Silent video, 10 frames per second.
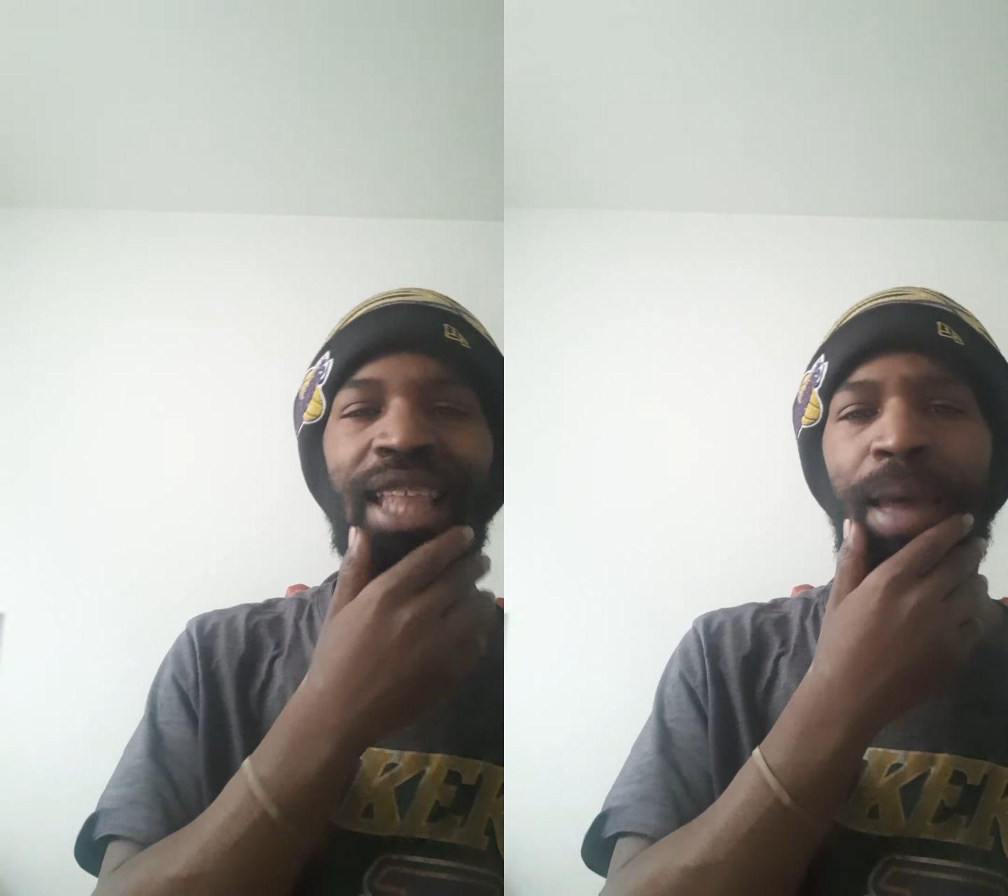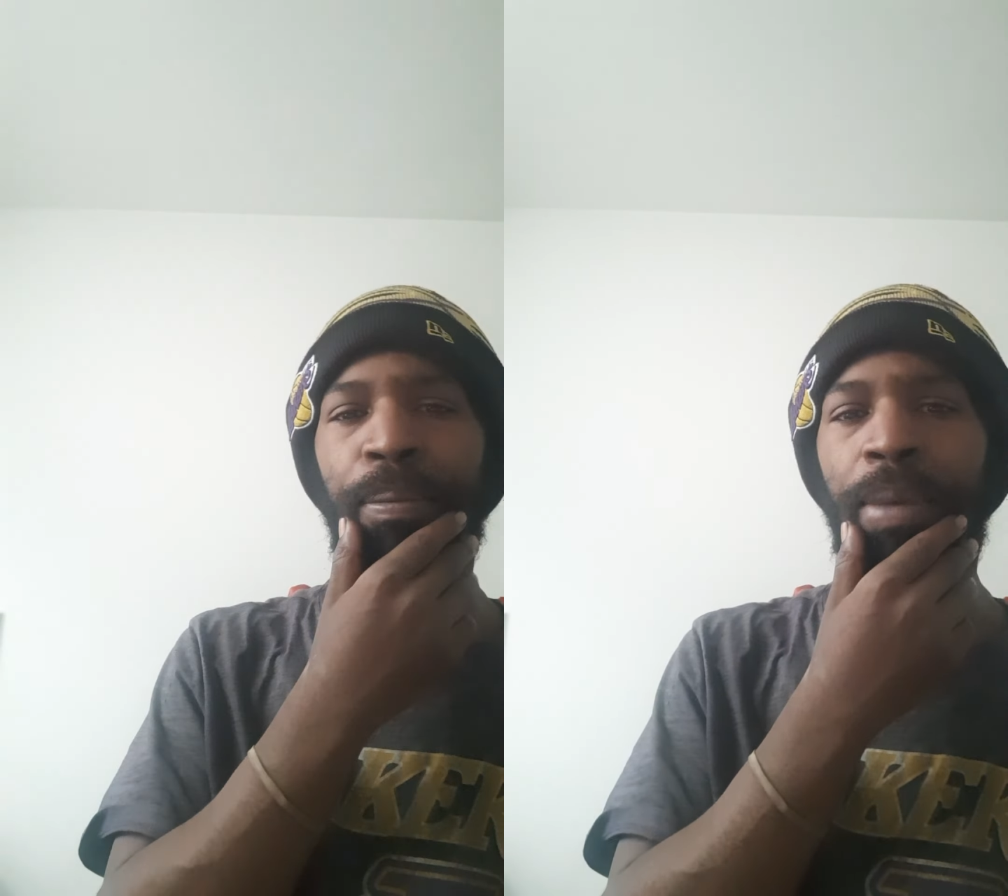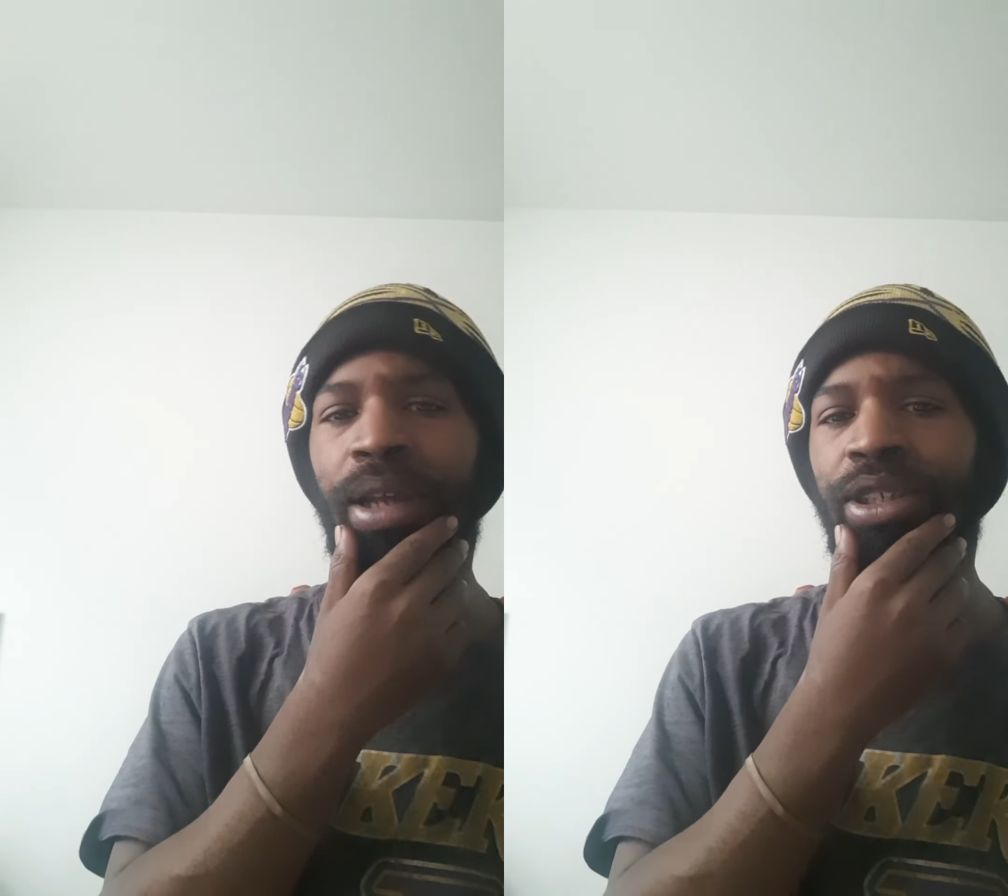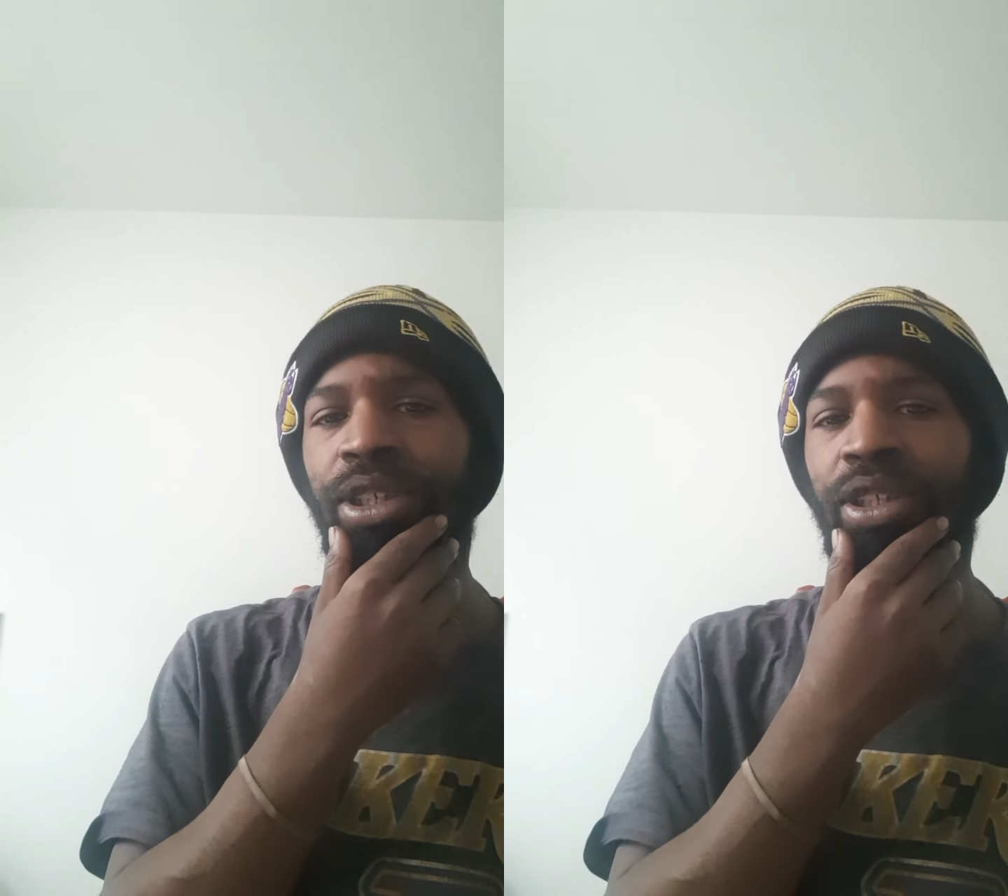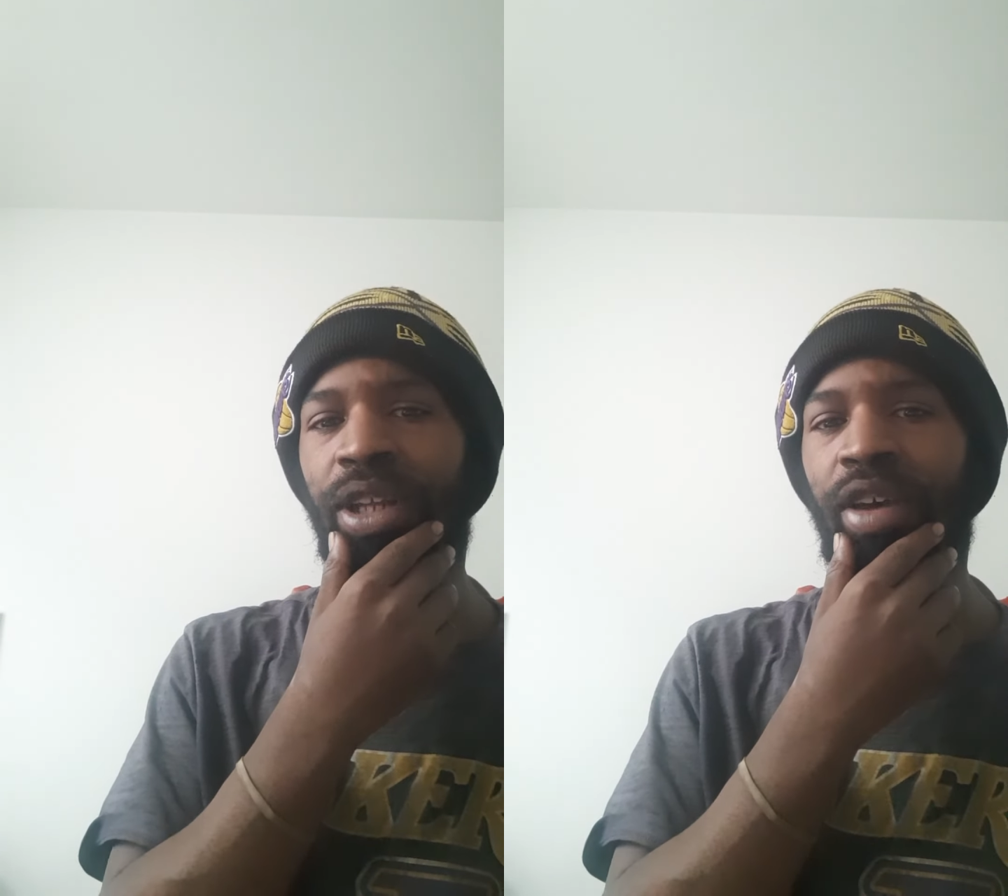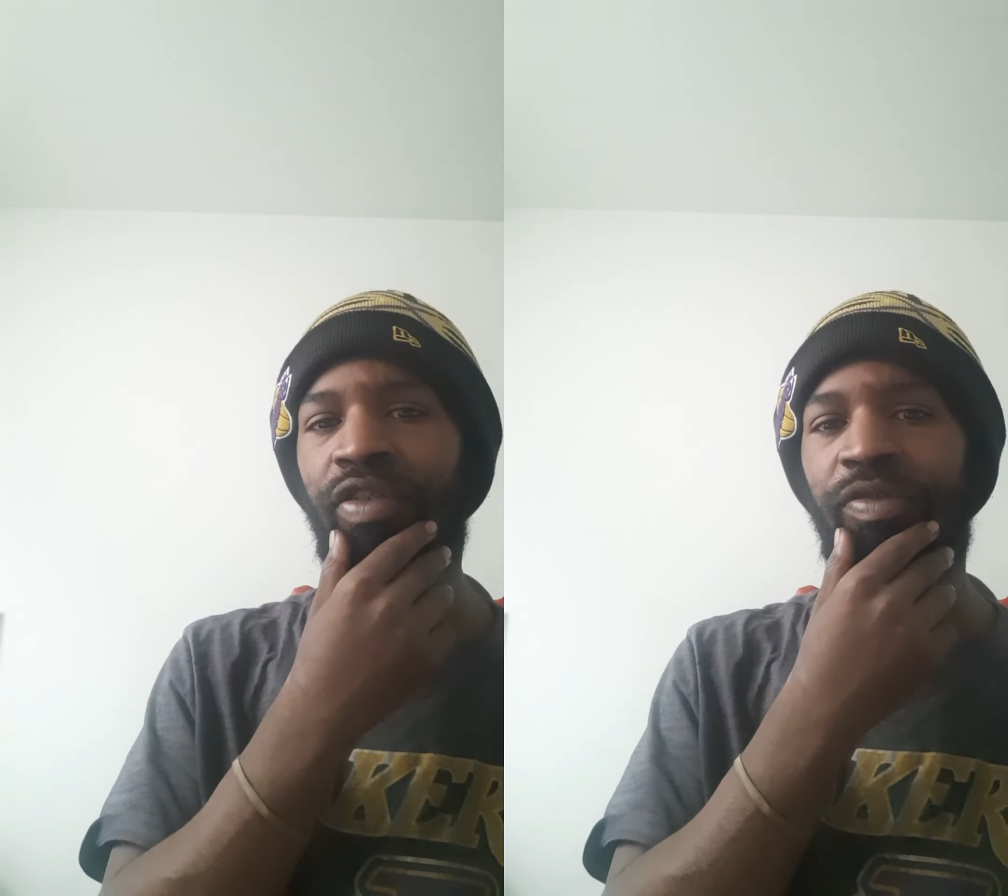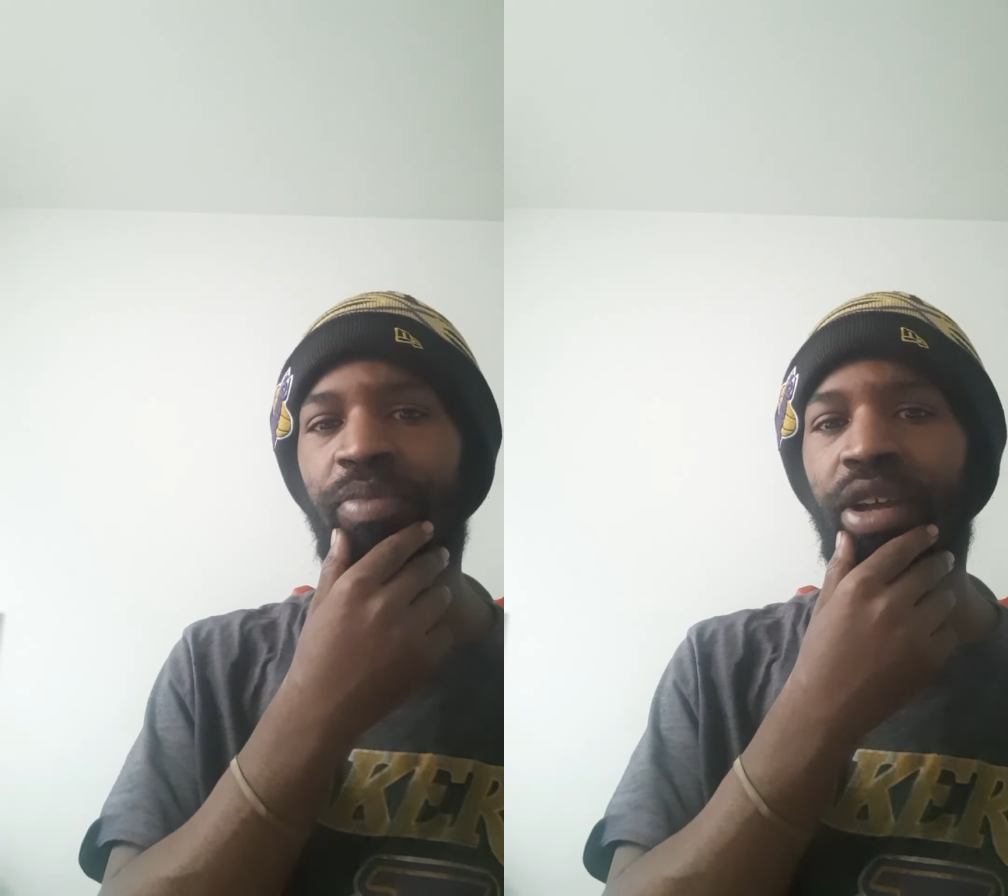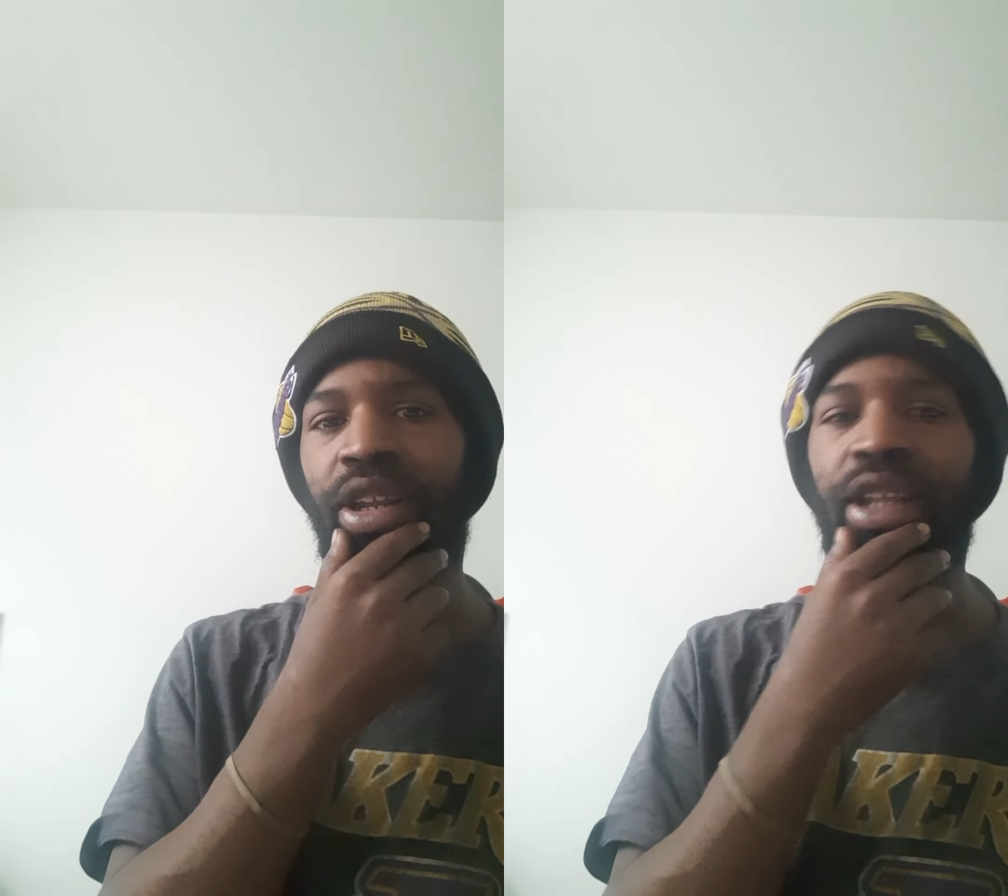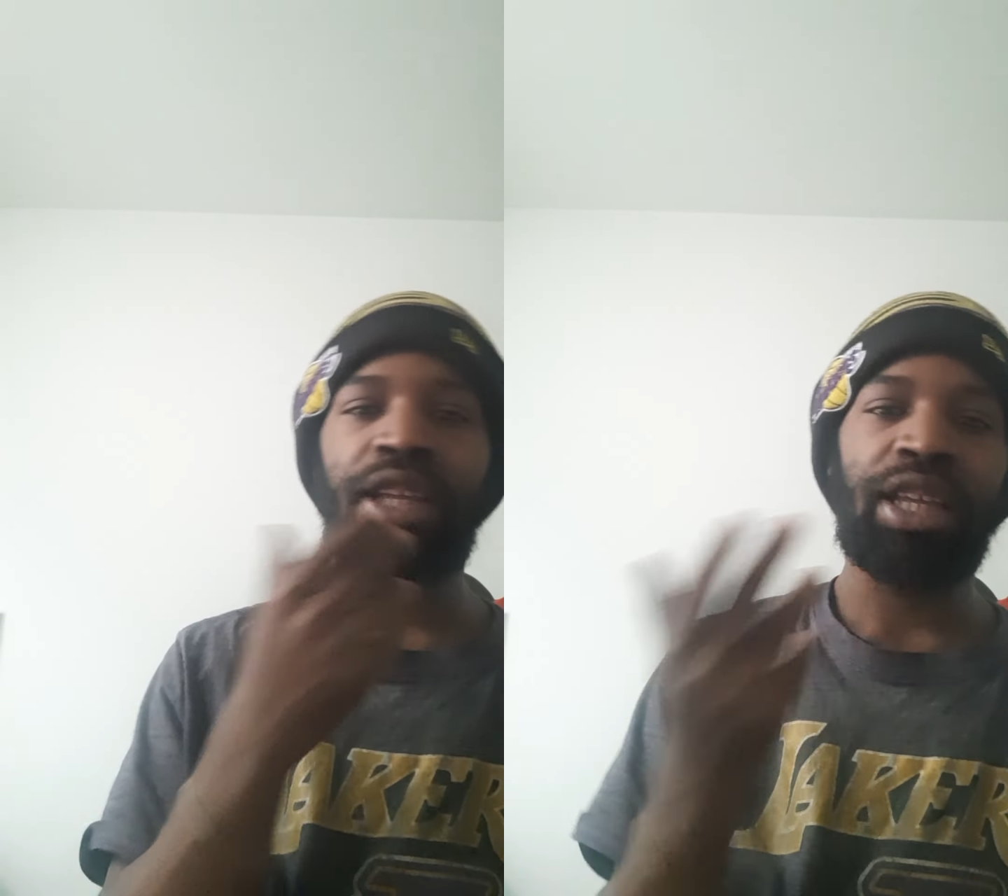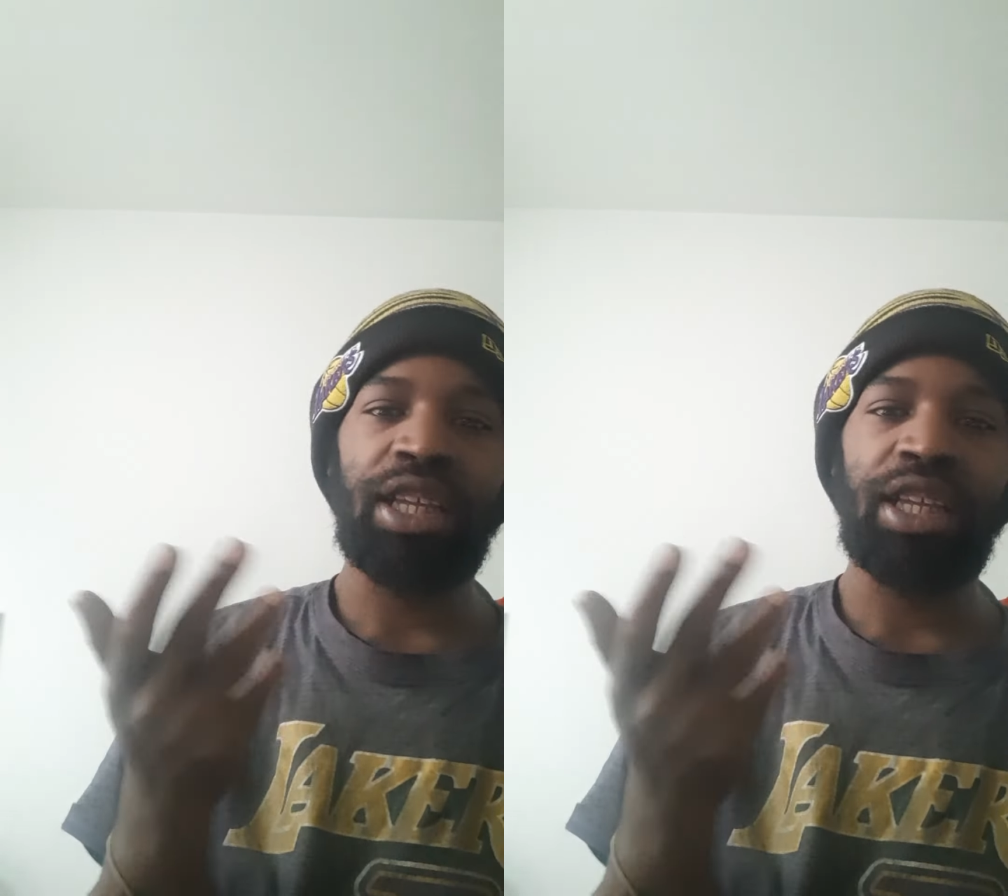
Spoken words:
that much stuff, but